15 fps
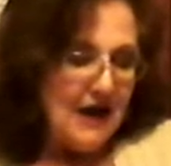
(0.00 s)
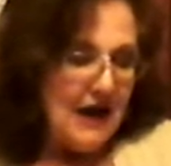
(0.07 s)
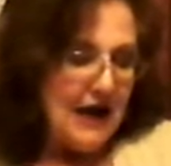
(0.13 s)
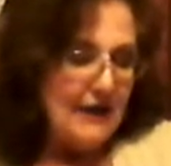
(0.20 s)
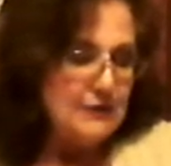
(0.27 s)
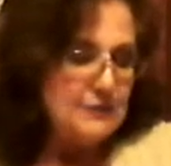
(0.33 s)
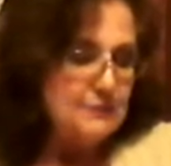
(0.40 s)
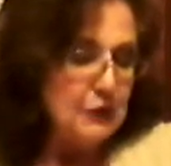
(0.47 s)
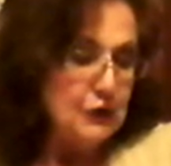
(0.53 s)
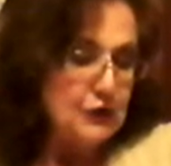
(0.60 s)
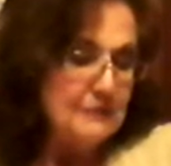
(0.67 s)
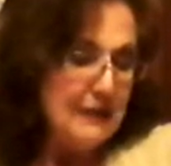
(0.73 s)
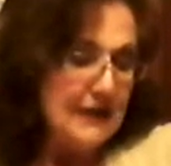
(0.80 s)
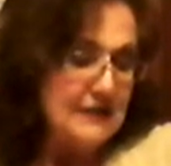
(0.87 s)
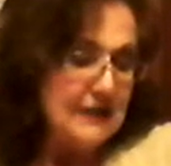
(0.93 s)
I was
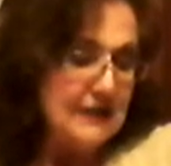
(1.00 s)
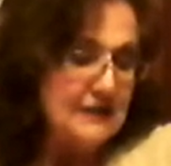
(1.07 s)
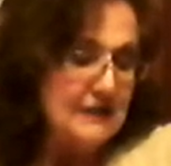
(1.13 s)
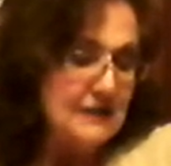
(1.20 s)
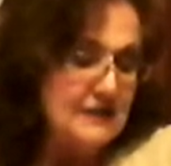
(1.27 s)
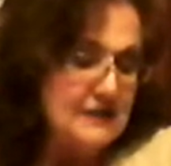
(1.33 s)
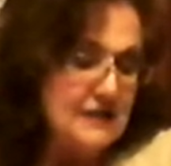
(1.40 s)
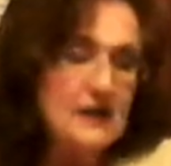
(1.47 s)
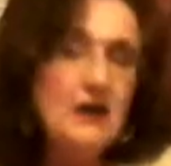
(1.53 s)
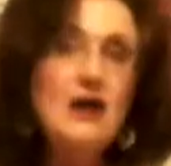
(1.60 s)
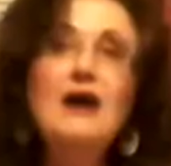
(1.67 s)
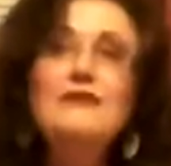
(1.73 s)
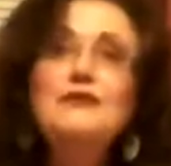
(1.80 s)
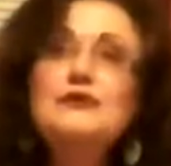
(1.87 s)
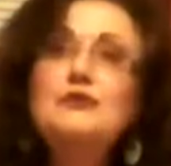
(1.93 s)
burned by the Indians in a
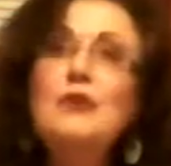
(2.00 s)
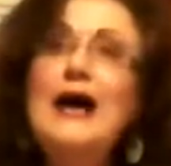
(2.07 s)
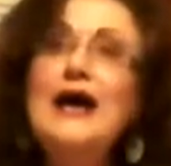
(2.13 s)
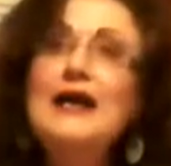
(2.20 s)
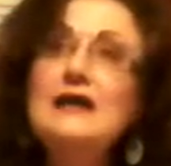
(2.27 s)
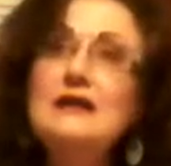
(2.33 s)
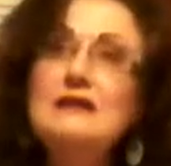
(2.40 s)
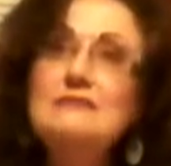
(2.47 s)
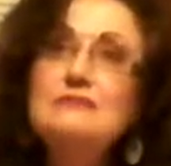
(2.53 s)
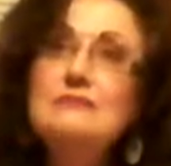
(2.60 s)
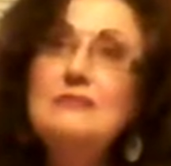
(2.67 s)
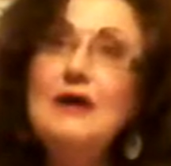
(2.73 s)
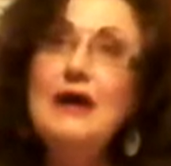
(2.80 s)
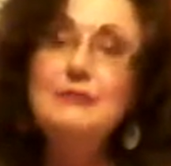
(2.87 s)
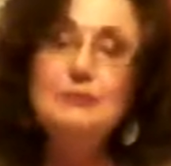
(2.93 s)
covered wagon,
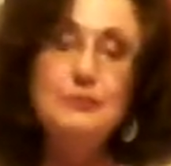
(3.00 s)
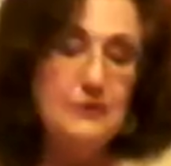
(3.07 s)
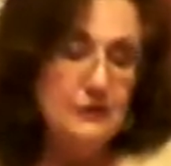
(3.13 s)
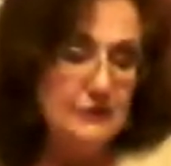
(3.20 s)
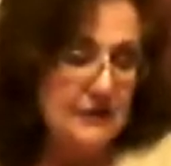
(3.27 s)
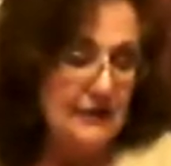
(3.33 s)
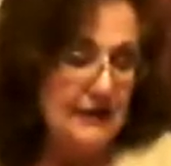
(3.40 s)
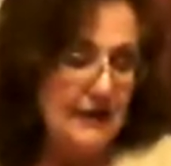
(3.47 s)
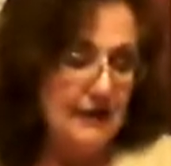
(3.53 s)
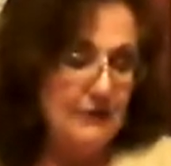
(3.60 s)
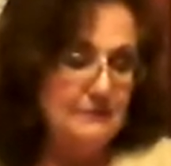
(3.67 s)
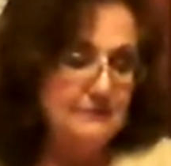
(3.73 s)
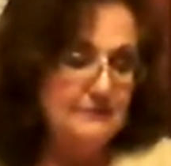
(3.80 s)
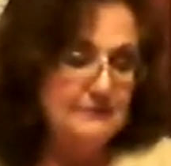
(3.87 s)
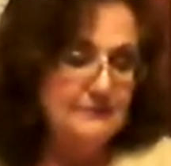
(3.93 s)
I blurted
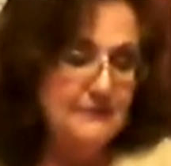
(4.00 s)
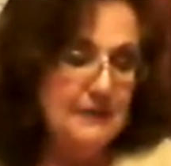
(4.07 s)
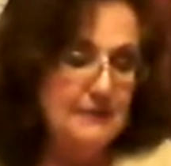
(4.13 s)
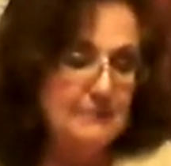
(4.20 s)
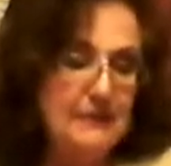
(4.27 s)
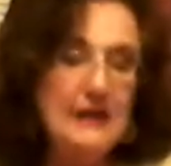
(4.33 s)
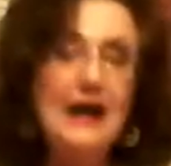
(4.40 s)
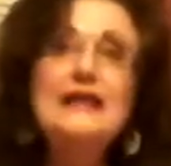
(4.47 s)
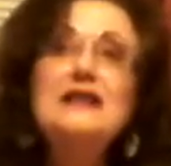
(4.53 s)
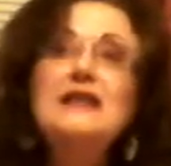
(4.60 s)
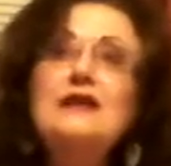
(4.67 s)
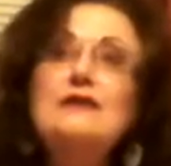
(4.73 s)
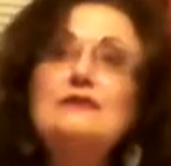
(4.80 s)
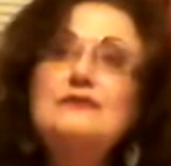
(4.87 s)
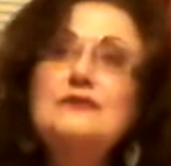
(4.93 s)
out. But I
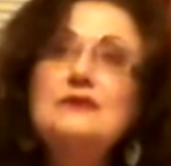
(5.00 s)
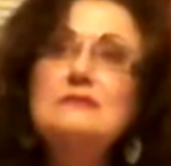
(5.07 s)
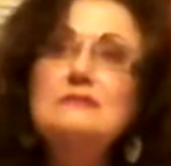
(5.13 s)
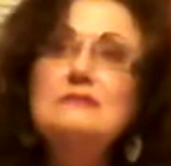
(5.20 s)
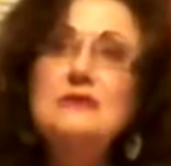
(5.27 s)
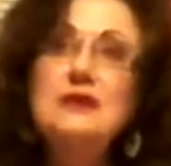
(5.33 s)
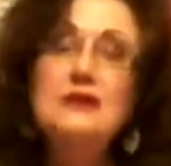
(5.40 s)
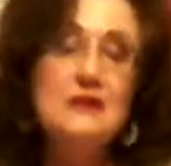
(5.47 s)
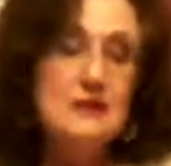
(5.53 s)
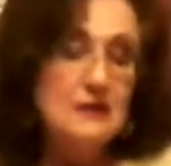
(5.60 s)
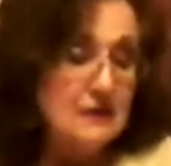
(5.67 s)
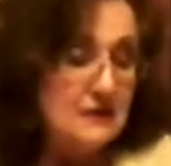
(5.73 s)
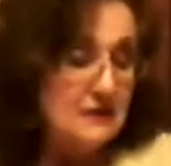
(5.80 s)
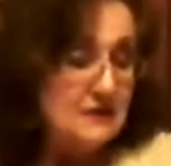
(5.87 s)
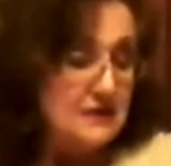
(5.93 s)
lived.
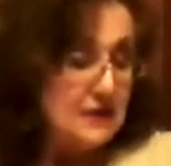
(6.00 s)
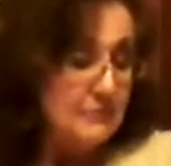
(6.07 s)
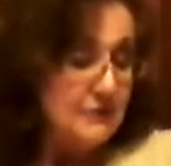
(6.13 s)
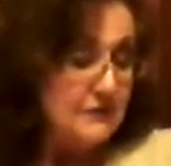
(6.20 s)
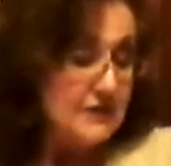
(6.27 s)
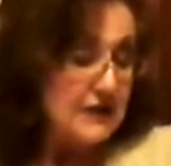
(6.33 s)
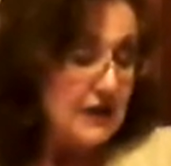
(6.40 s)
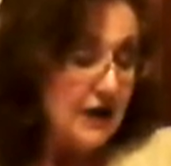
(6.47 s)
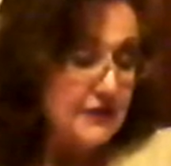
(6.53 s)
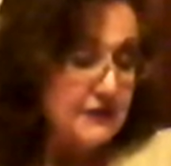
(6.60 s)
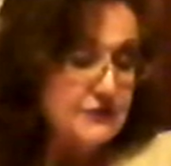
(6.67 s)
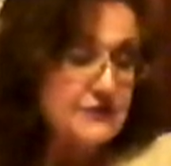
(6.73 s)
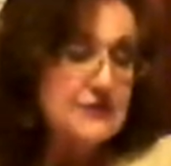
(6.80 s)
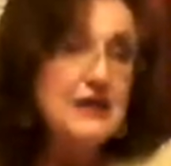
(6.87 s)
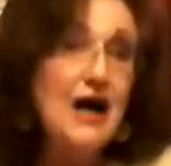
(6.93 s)
Some of the
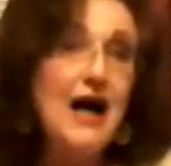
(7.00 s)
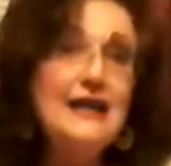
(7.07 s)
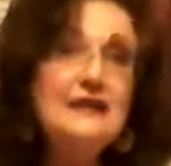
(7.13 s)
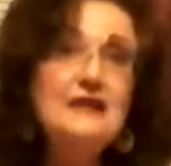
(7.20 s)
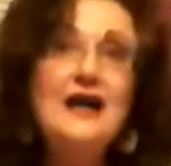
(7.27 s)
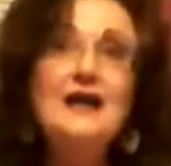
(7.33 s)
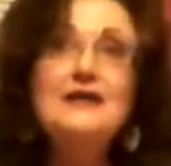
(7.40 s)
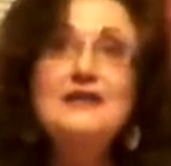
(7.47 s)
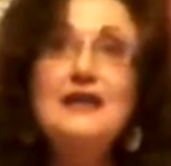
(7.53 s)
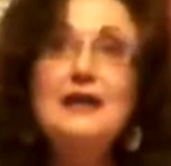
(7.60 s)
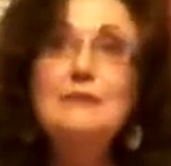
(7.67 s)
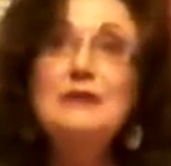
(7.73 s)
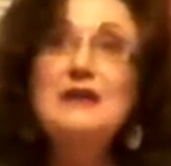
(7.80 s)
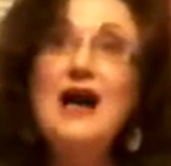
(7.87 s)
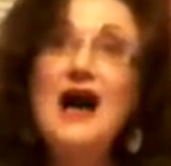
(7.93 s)
others died that day,
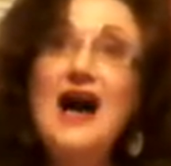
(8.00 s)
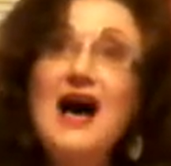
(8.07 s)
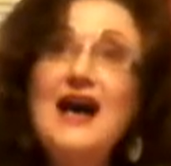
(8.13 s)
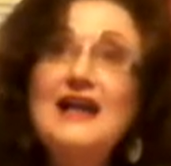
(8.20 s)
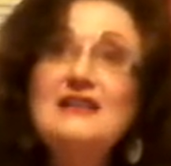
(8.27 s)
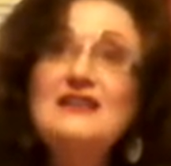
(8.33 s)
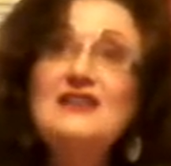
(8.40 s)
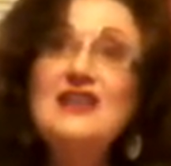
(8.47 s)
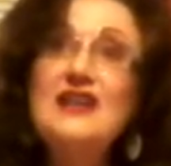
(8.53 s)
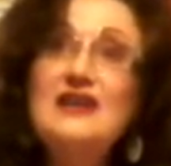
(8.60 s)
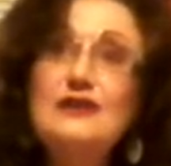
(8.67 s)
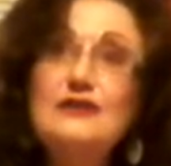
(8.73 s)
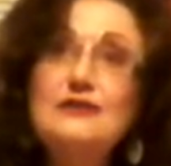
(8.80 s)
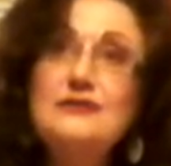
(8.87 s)
but I lived.